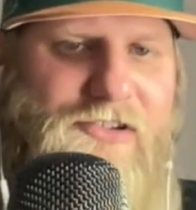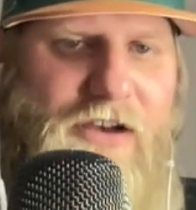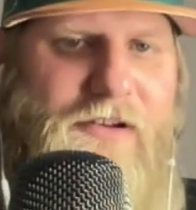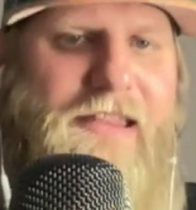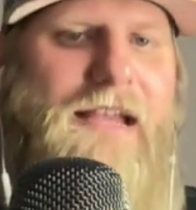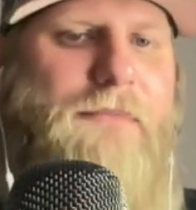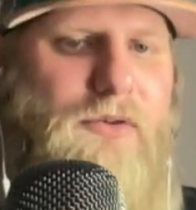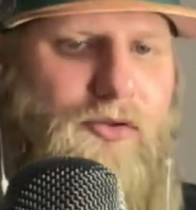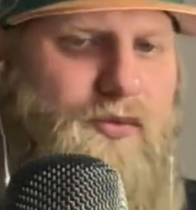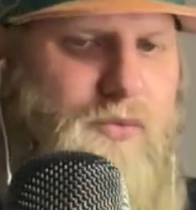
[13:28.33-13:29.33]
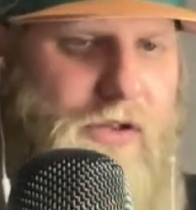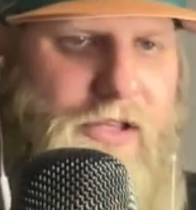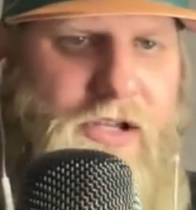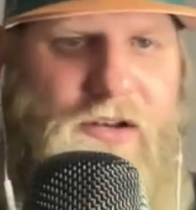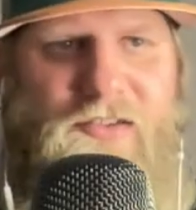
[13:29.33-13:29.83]
everything, but it was really
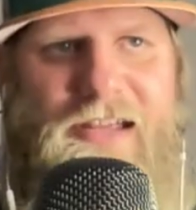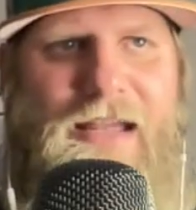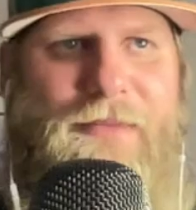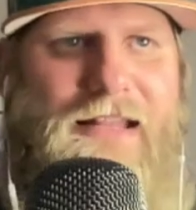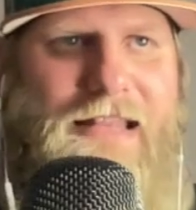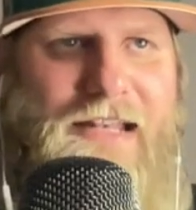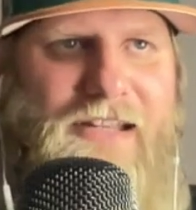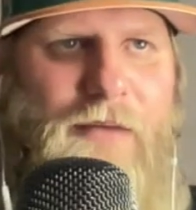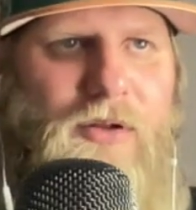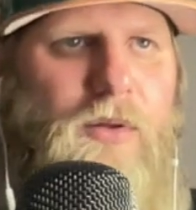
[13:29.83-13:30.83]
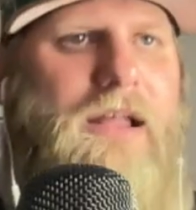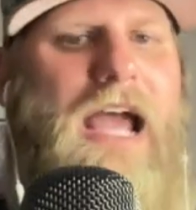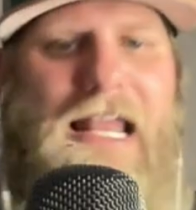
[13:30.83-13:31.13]
good to see him get that double.